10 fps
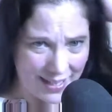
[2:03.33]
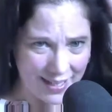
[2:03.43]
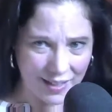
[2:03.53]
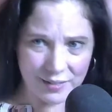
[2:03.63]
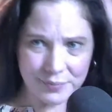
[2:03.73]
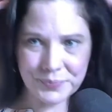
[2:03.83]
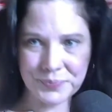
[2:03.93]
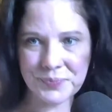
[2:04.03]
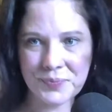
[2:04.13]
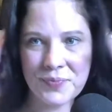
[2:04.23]
hair.
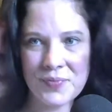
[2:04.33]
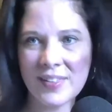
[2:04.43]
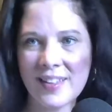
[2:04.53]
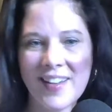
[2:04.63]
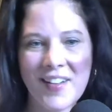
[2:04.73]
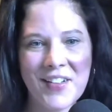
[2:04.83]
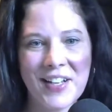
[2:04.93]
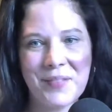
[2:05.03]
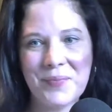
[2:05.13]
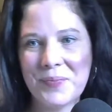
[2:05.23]
Bad
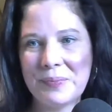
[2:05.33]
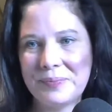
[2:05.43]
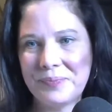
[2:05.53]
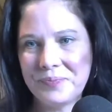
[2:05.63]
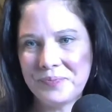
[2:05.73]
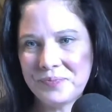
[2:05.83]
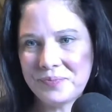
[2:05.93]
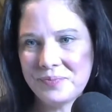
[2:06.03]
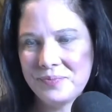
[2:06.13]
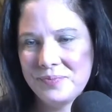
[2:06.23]
hair.
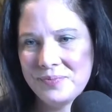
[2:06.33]
Okay.